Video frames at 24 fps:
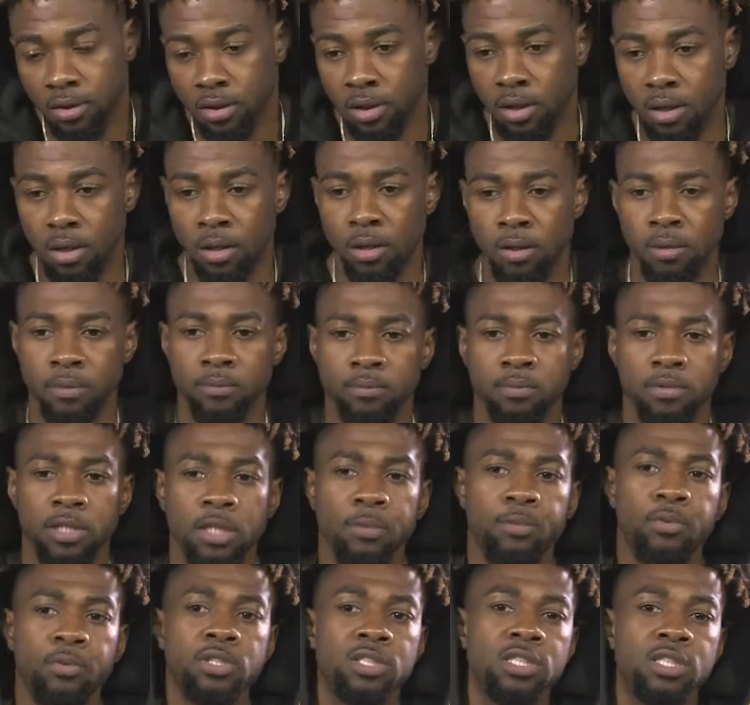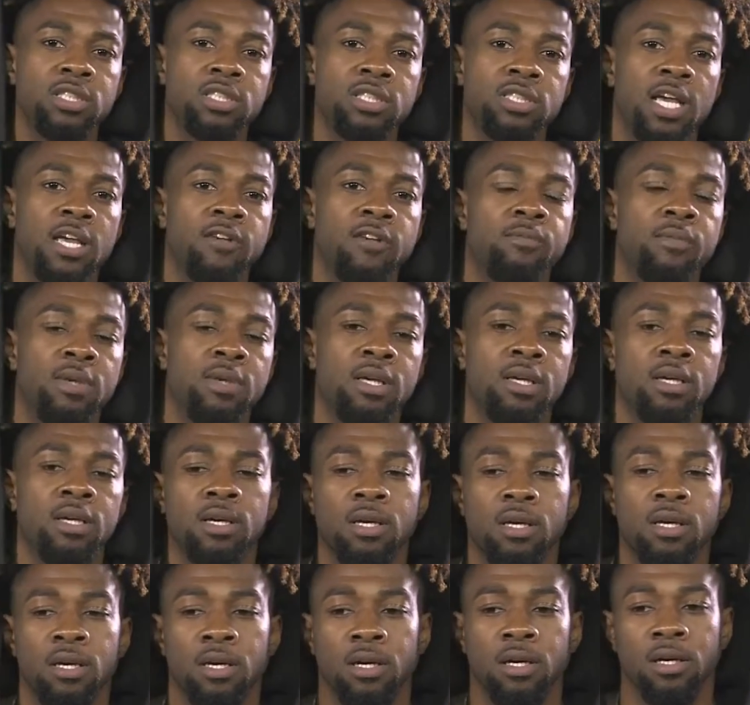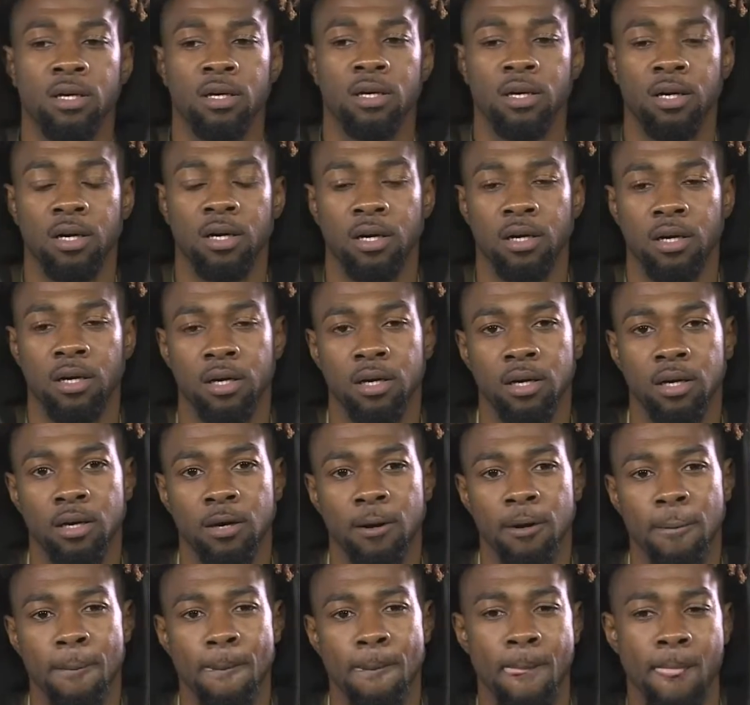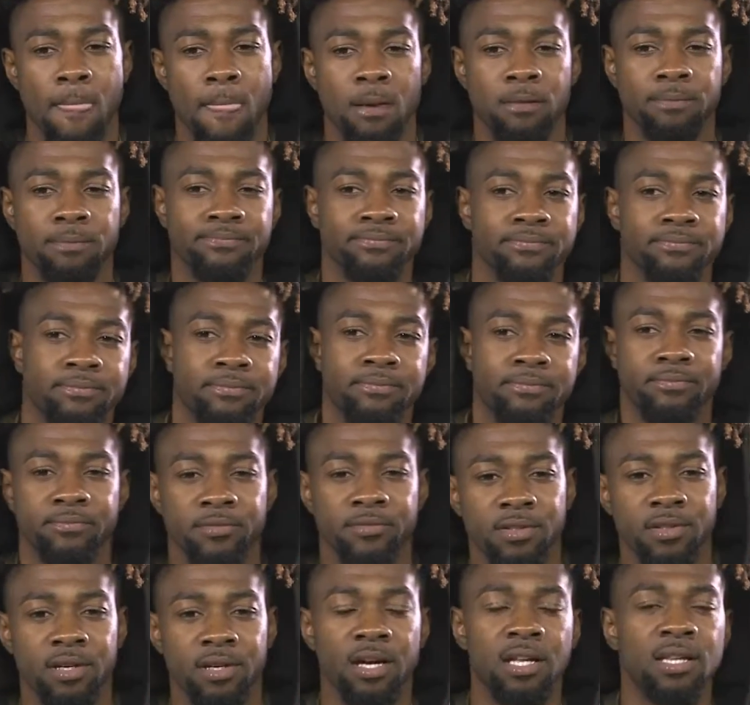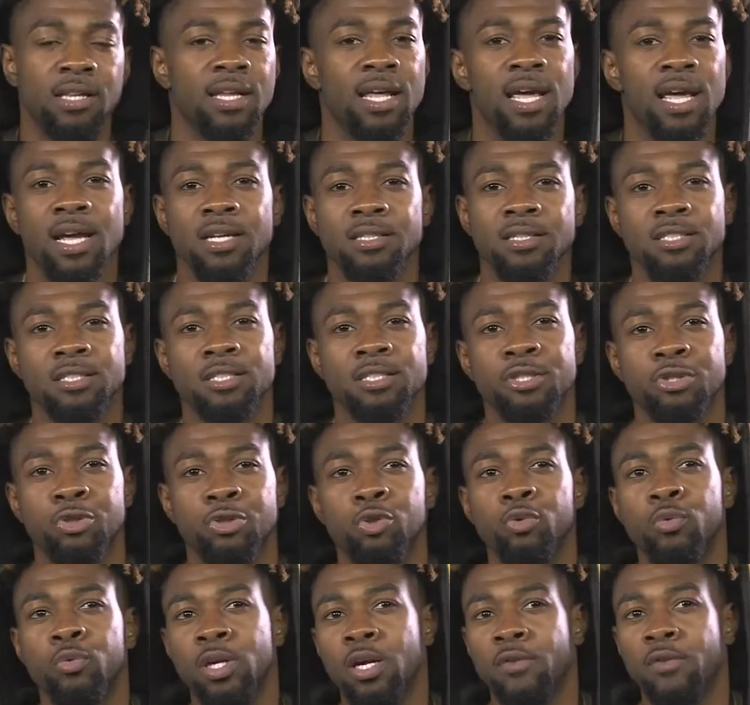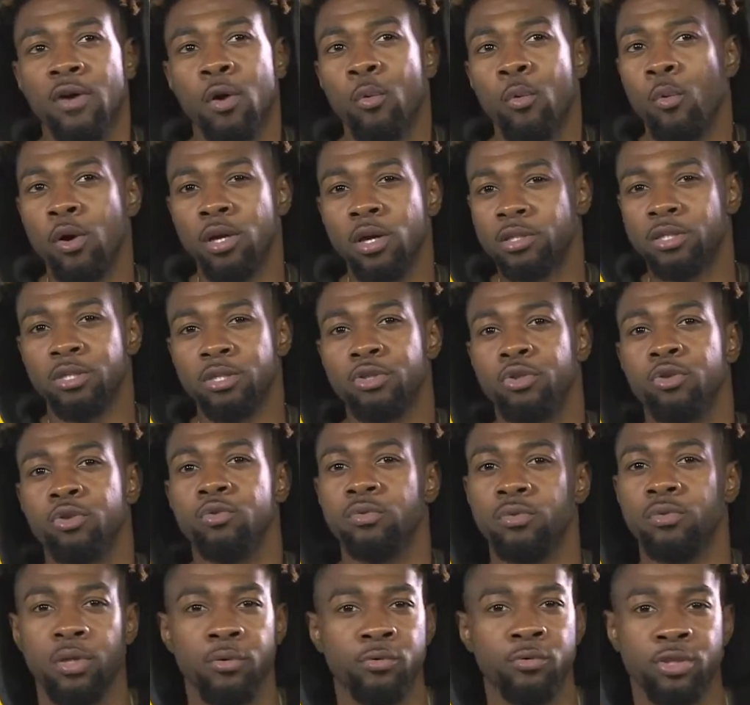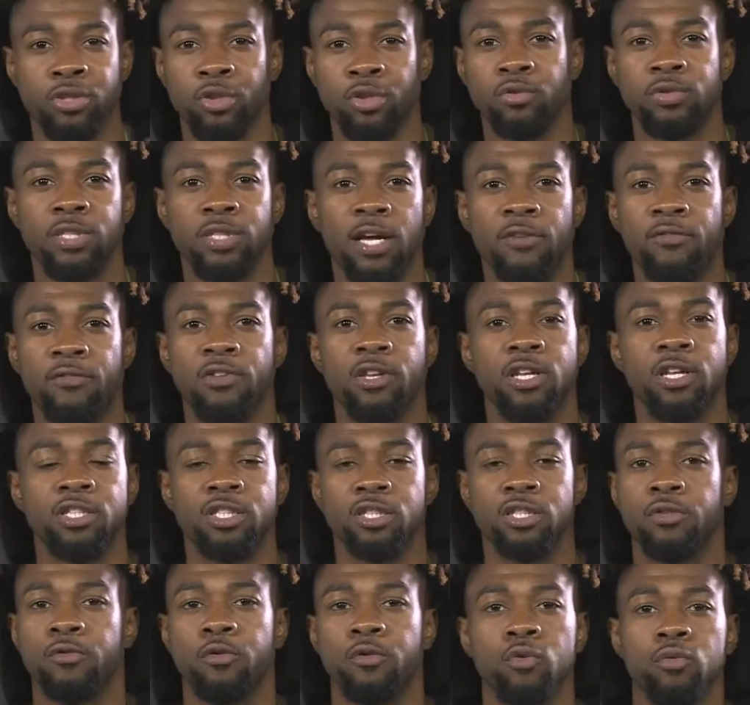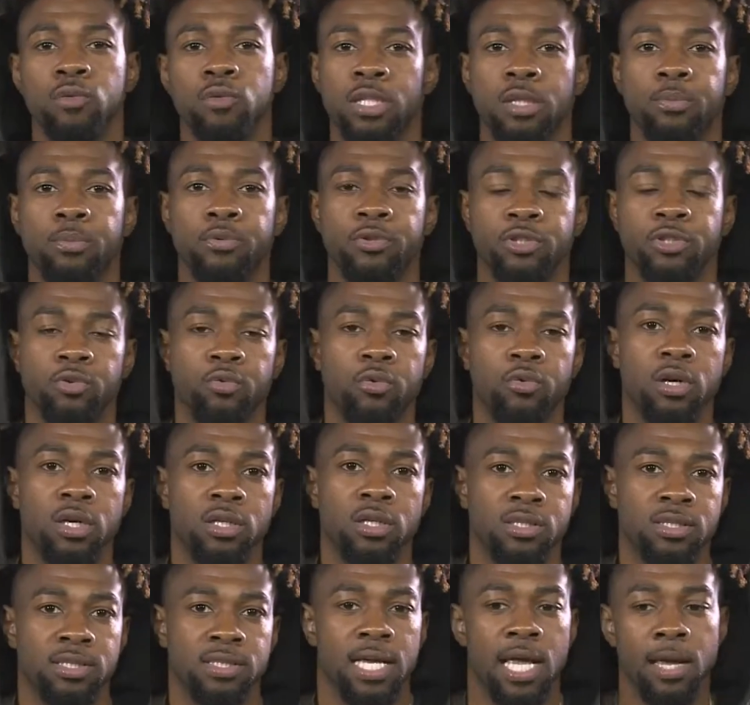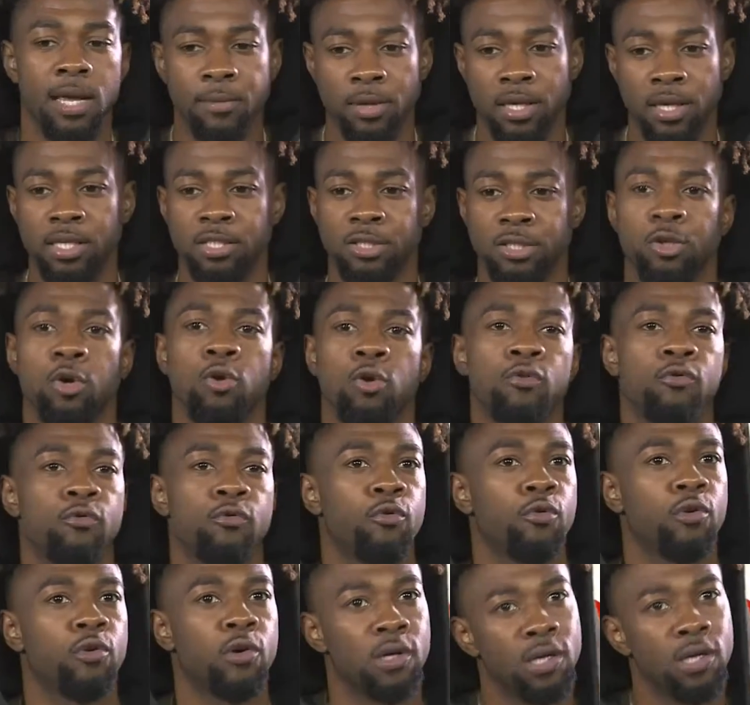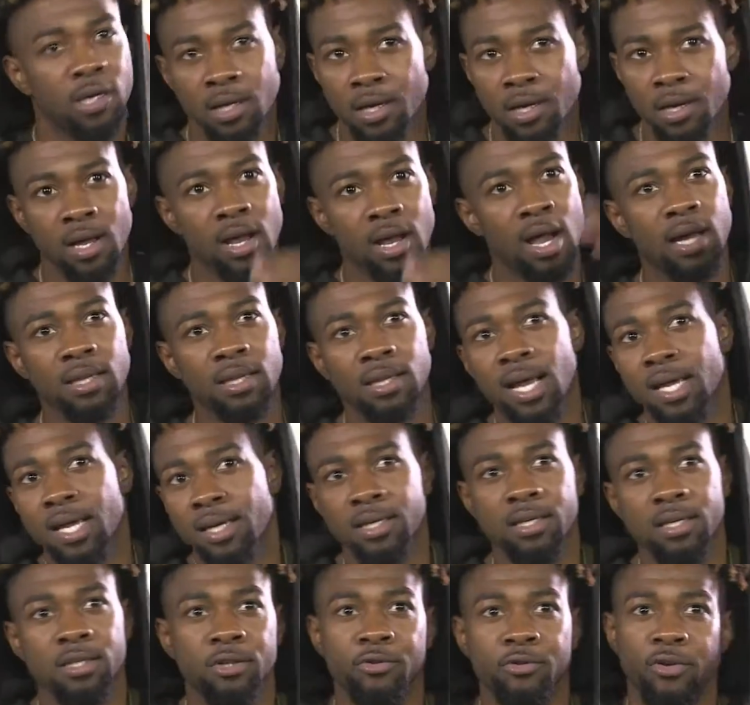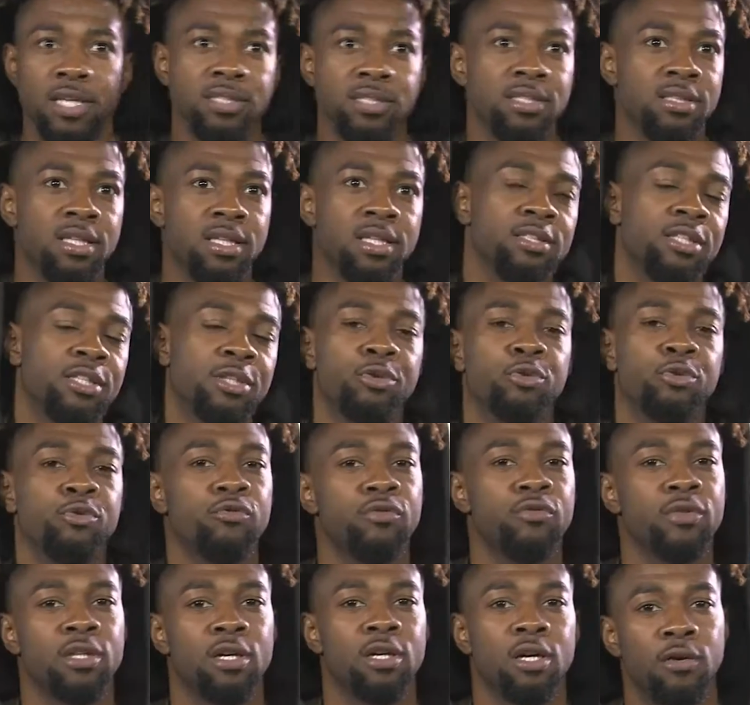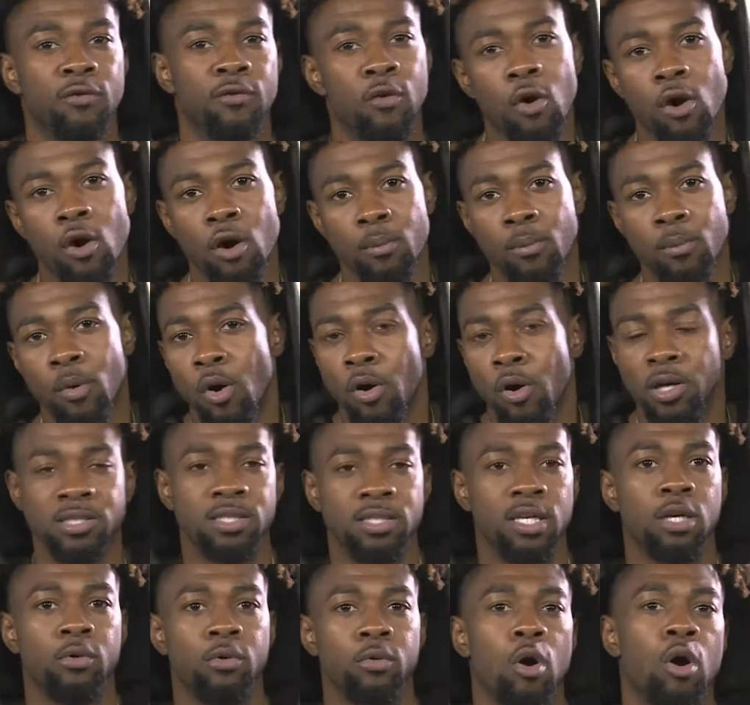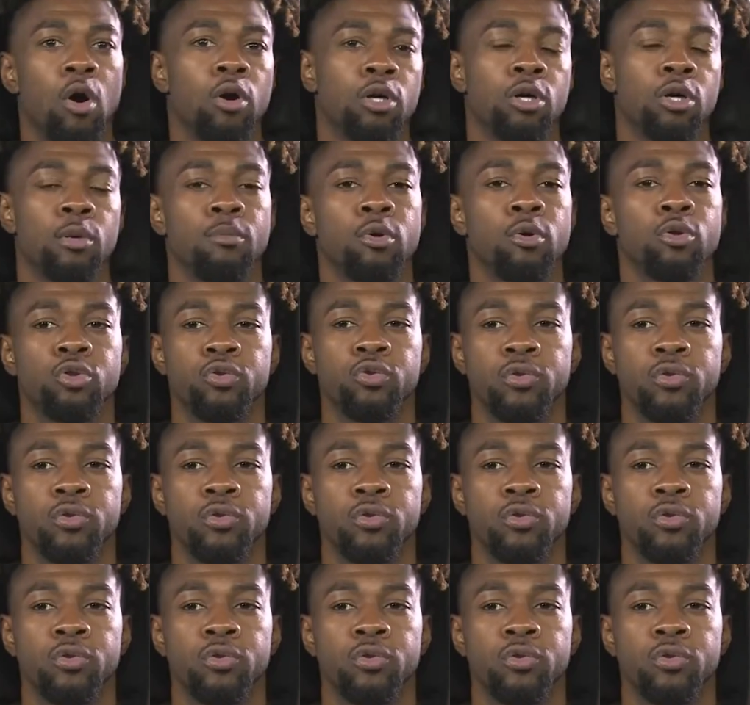Leigh Bush just gave me a lane to just do whatever I wanted to do. It was no definition of who Leigh Bush was. Sammie is known for I Like It, Crazy Things I Do for Love, Hardball, etc., all the commercial